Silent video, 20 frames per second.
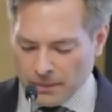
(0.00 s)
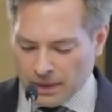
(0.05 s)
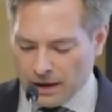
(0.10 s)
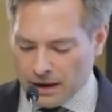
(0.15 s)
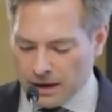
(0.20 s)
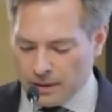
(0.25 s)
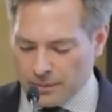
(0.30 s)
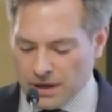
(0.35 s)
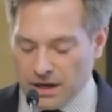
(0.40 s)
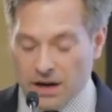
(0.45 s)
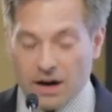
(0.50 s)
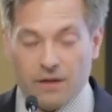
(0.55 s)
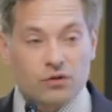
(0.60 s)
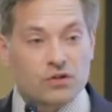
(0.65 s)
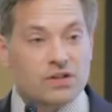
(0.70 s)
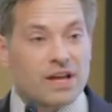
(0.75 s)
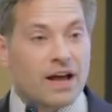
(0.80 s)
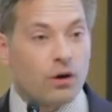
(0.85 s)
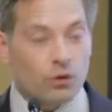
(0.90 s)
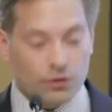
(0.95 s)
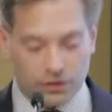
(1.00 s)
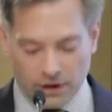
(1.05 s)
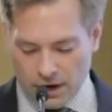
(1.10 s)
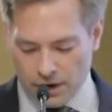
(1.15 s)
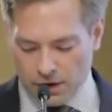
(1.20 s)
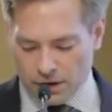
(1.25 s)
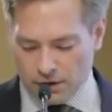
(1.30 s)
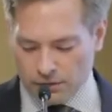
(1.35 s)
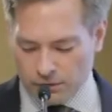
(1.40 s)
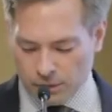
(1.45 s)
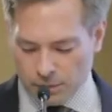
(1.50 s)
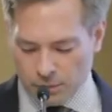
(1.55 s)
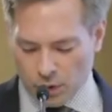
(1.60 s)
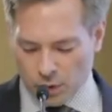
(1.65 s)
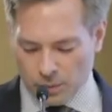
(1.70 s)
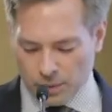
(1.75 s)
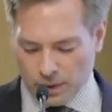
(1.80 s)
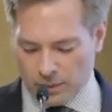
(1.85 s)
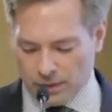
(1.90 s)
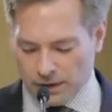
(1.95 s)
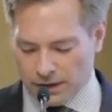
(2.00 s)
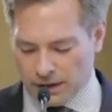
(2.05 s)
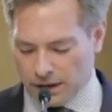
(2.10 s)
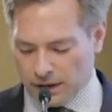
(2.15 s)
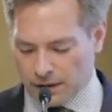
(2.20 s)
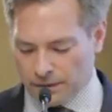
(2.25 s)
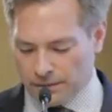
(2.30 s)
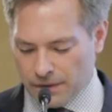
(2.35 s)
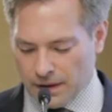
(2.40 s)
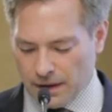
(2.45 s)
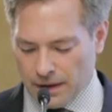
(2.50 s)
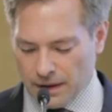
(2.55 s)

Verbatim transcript: Um, he covers healthcare for ProPublica